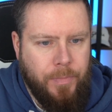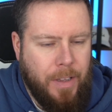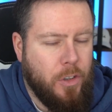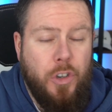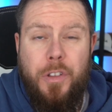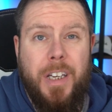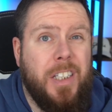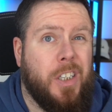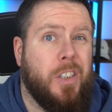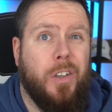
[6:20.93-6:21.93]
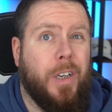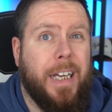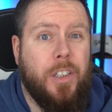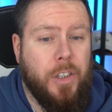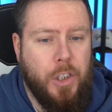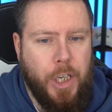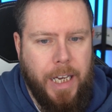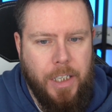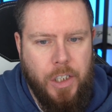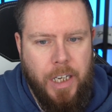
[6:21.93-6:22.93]
And the truth is, it doesn't look like it's going to
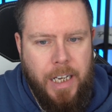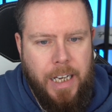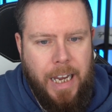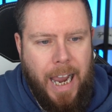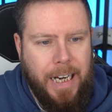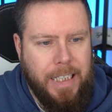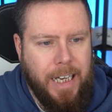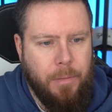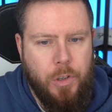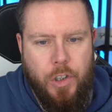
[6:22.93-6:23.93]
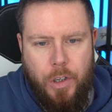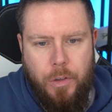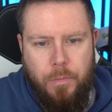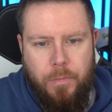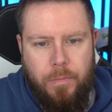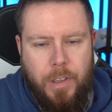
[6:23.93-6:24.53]
change anytime soon.